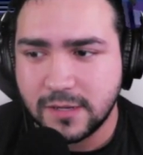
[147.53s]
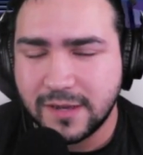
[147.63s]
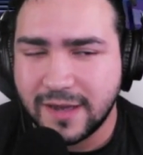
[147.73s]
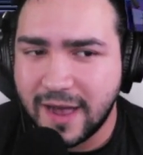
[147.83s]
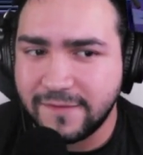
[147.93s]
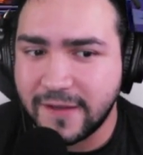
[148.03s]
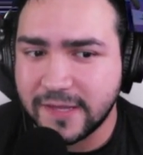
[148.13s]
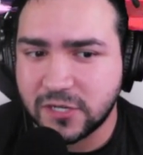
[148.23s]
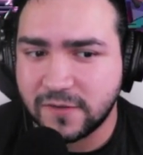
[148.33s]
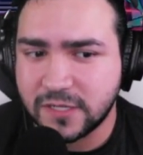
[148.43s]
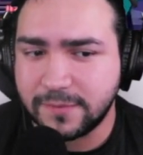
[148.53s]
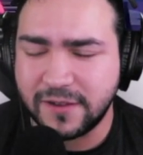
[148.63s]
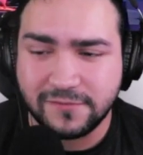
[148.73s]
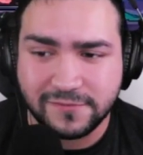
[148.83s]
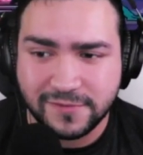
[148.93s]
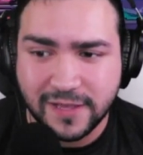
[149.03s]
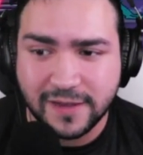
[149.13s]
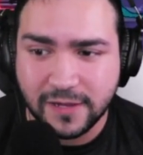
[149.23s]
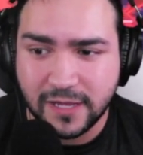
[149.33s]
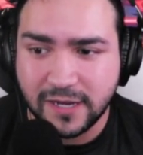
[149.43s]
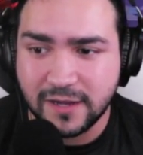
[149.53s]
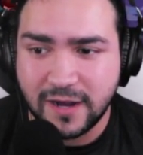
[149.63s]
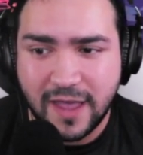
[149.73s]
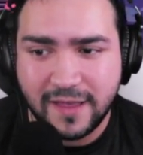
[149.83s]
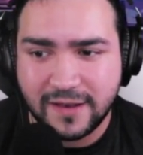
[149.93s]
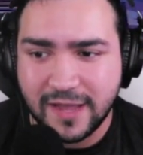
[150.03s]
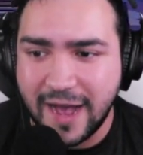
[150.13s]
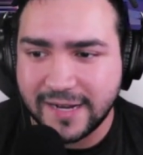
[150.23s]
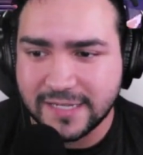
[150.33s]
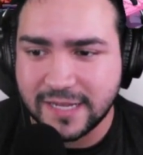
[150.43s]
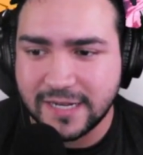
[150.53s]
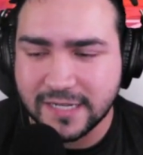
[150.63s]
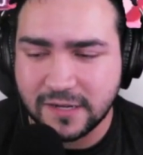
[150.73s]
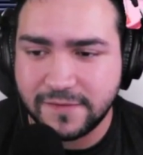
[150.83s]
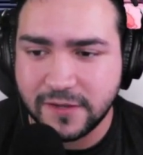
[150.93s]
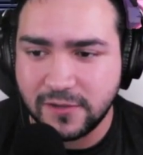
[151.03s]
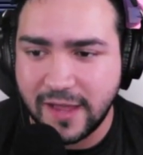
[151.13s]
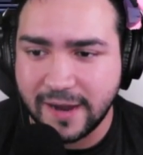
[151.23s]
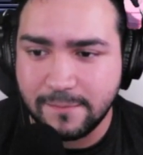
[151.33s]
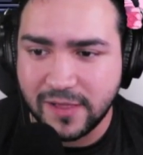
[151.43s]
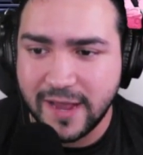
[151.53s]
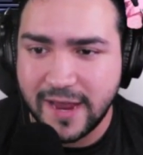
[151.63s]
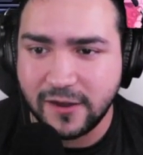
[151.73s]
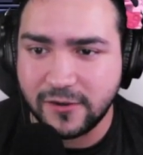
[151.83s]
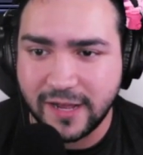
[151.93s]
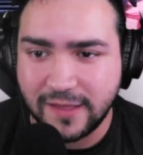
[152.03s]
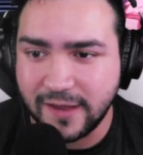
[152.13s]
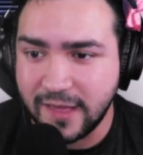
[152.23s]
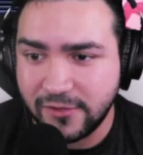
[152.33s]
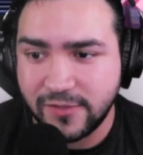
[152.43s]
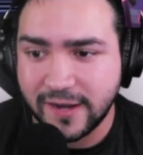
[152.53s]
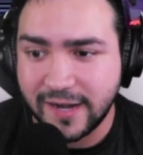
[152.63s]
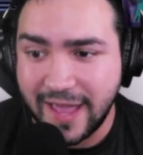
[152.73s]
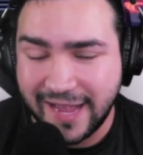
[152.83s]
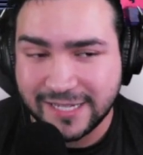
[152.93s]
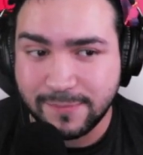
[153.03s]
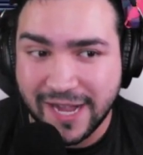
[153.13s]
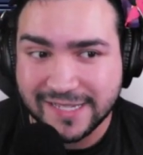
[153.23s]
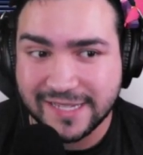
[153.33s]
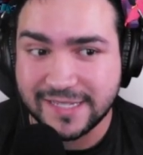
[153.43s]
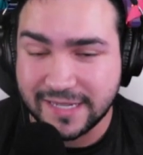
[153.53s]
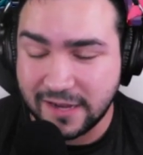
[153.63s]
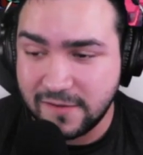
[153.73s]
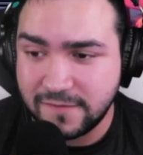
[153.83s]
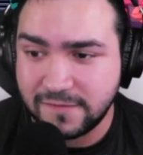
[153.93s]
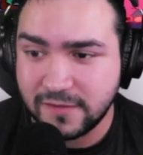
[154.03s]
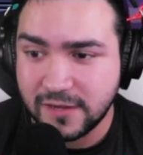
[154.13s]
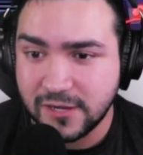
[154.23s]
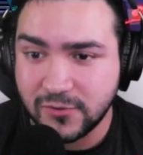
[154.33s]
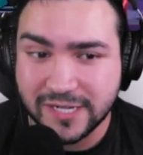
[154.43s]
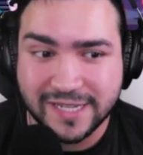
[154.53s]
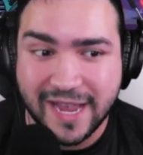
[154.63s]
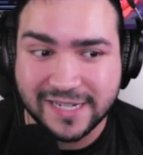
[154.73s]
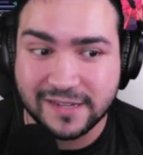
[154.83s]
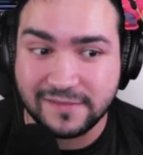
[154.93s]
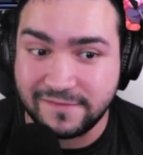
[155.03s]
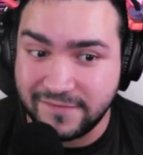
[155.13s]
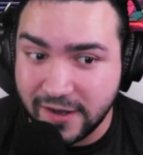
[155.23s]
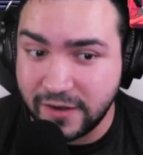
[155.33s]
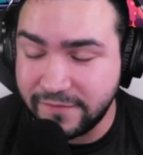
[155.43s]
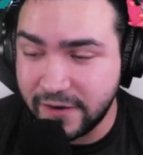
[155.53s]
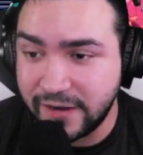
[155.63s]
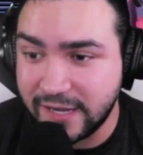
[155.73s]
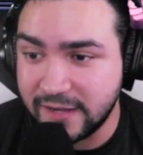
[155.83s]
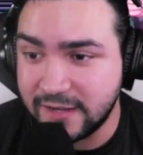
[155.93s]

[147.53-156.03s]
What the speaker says: I find this service to be really, really good. It honestly doesn't feel like I'm playing on anything other than an Xbox itself, which is actually very, very good.